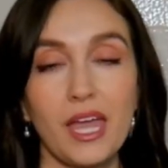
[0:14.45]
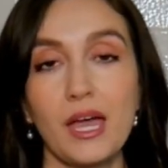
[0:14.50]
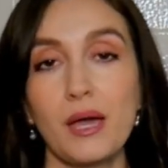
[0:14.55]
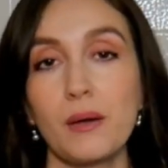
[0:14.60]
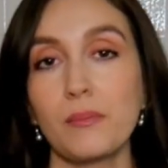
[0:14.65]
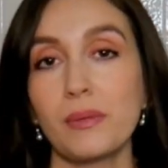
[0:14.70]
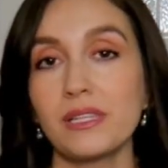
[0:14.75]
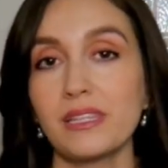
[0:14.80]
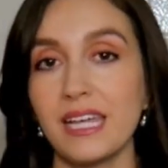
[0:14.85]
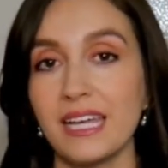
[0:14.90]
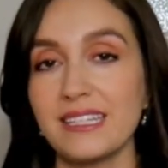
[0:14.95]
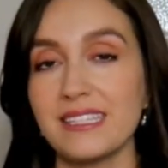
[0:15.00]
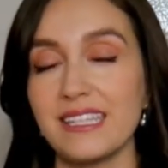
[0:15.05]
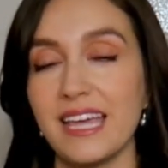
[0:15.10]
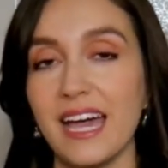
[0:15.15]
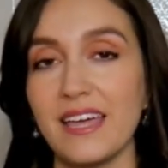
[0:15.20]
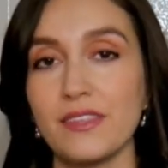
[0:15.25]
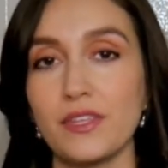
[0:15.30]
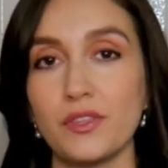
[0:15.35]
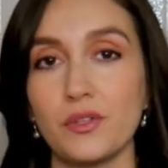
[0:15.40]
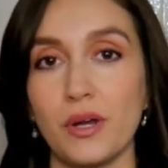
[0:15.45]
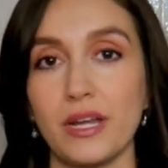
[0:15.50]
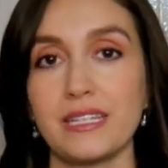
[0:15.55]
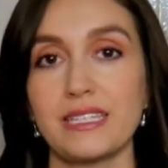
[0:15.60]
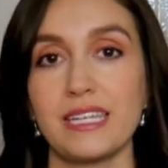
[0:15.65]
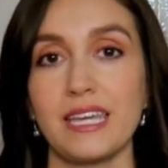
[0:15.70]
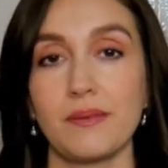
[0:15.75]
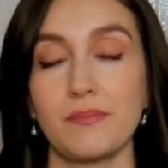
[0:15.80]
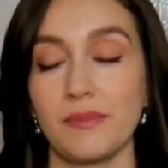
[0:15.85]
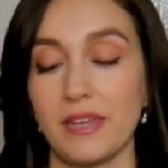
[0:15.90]
But let's add the thread
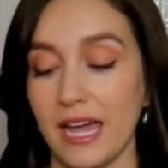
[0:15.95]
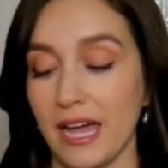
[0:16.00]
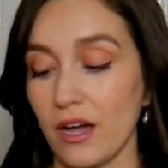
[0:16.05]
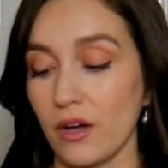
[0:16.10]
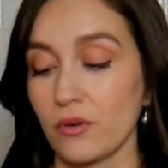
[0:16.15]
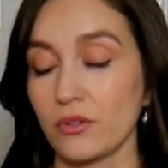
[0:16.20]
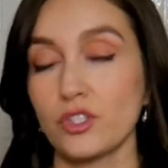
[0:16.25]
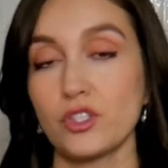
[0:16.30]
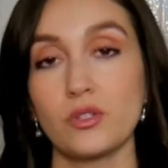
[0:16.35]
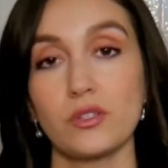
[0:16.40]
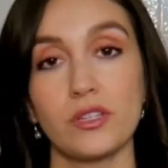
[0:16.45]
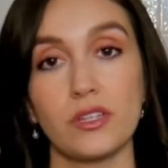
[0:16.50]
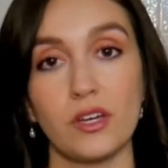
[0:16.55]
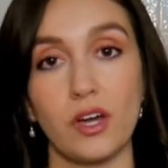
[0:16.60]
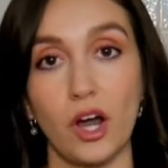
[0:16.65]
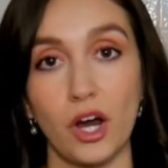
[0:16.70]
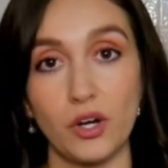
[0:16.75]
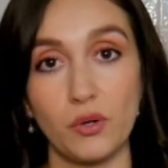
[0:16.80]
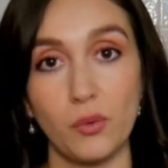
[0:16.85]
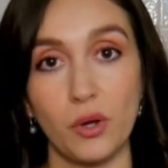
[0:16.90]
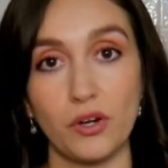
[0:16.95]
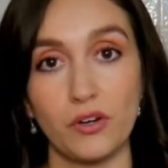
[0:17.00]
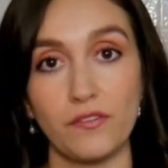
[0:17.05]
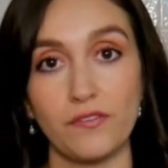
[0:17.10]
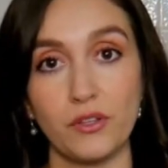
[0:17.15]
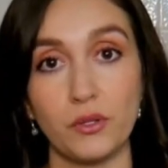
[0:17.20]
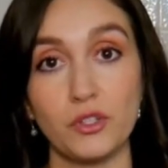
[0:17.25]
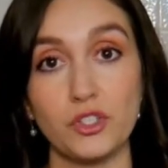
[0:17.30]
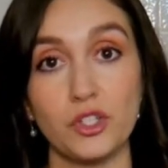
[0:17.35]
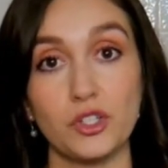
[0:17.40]
tape now to the hard water
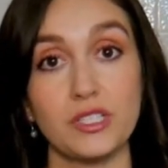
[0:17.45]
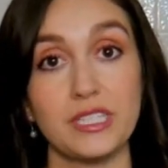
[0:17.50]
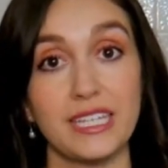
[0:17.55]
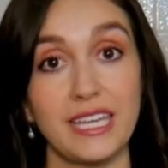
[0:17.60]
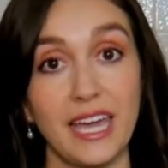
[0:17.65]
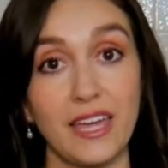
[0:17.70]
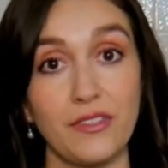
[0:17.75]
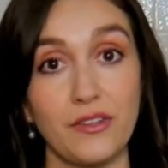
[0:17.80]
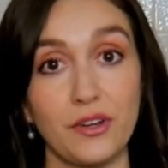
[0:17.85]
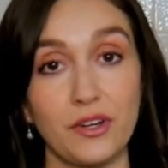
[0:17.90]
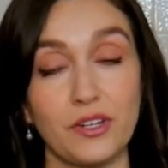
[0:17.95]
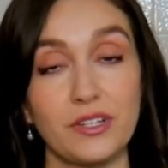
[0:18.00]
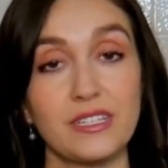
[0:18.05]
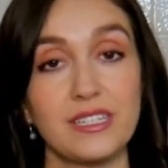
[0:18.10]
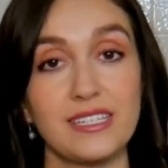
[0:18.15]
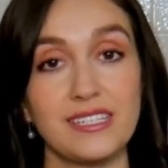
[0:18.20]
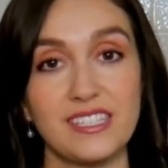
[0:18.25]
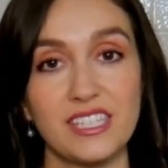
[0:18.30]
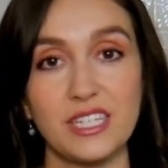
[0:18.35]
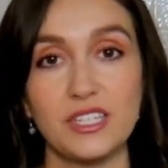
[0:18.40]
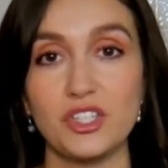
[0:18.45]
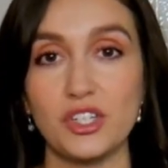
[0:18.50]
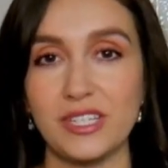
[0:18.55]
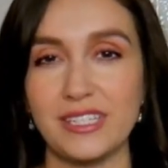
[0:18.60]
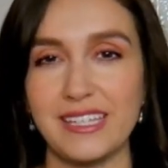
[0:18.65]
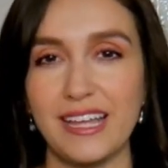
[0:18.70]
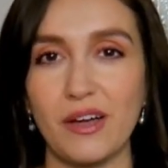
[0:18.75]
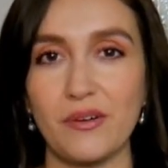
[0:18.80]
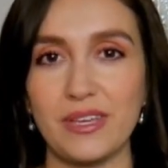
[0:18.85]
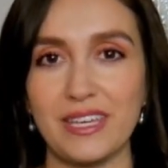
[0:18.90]
filter together to see just
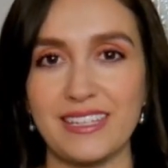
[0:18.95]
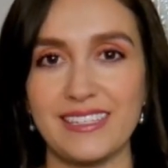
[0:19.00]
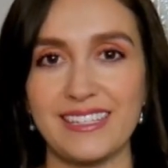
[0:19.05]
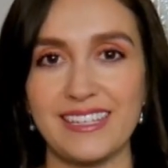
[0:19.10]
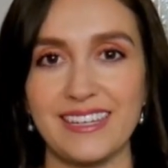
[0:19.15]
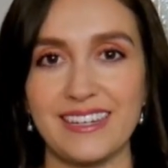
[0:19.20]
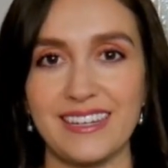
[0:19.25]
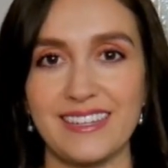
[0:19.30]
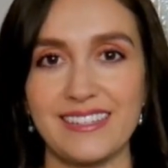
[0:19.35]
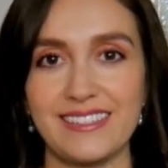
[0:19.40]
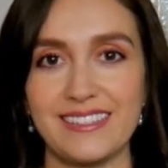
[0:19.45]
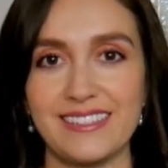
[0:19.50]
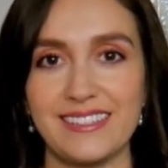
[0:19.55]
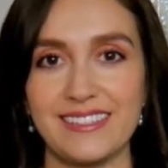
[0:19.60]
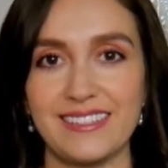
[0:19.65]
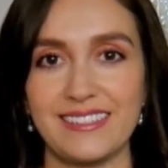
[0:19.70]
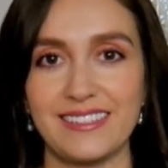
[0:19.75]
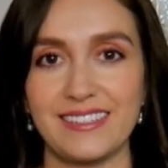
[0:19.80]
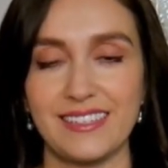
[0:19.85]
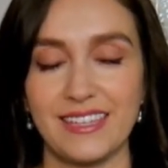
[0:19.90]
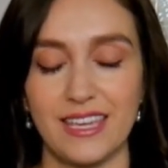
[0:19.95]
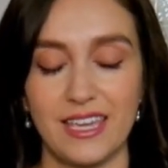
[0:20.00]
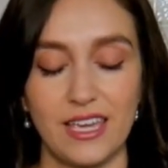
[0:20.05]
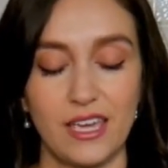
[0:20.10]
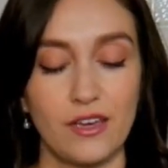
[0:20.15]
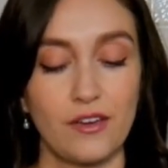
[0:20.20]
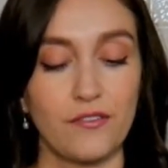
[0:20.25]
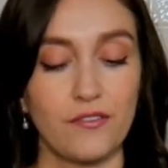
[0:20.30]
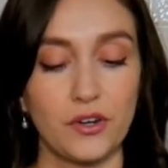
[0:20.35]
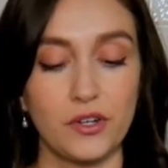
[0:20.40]
how easy it is.
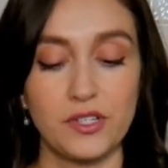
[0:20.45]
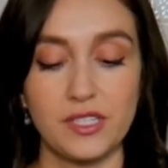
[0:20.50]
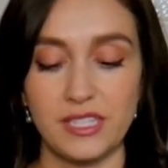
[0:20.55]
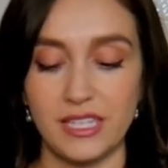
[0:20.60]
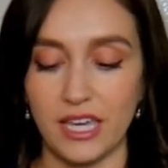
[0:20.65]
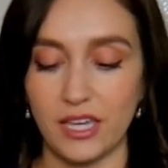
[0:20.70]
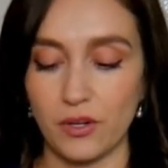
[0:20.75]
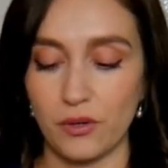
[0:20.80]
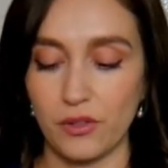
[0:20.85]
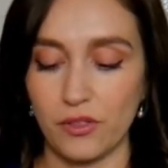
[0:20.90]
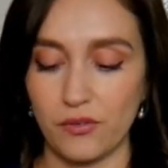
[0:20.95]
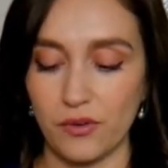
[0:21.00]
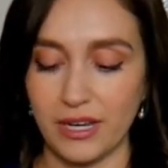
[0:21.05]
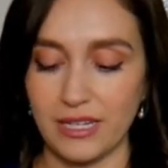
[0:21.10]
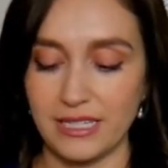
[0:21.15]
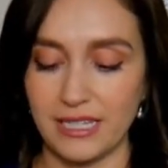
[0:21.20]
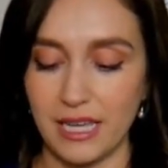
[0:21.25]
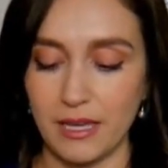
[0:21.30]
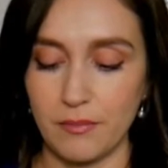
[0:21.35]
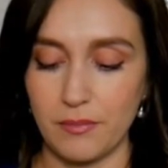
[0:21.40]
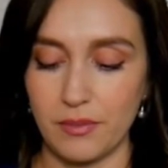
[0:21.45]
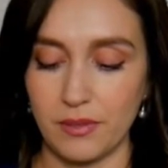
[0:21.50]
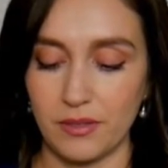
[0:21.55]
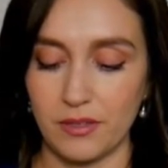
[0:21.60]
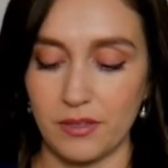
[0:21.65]
First, get your thread tape.